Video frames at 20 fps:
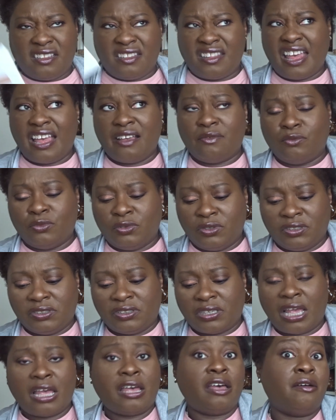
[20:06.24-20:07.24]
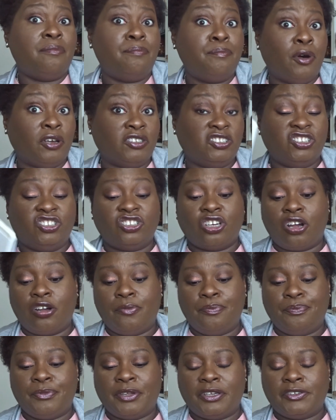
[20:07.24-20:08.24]
That was a
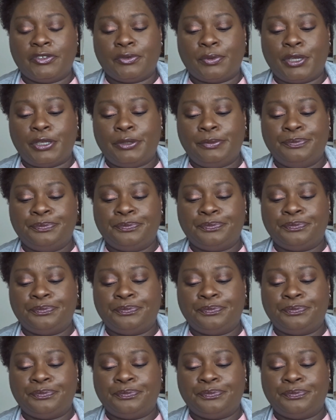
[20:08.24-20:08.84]
BoxyCharm as well.